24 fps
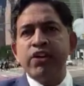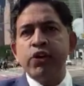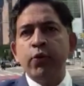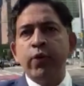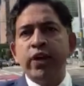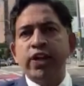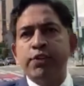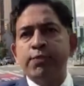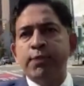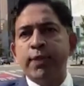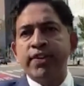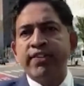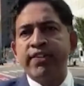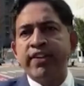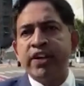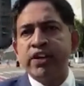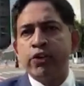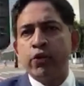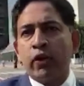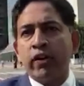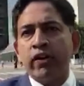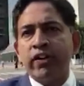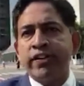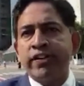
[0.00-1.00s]
US
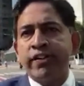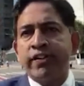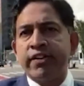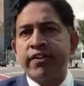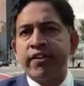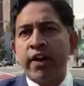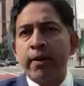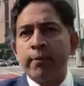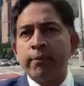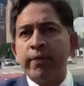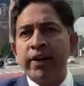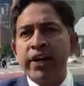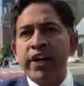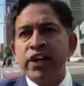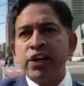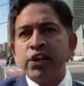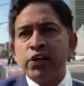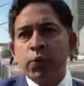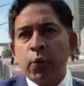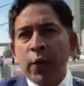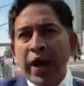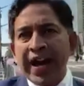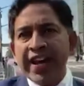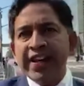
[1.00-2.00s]
President Donald Trump
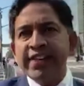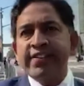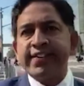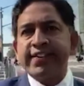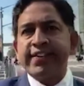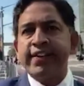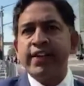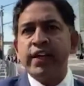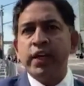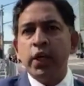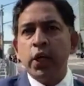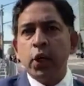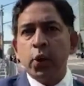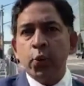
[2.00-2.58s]
twice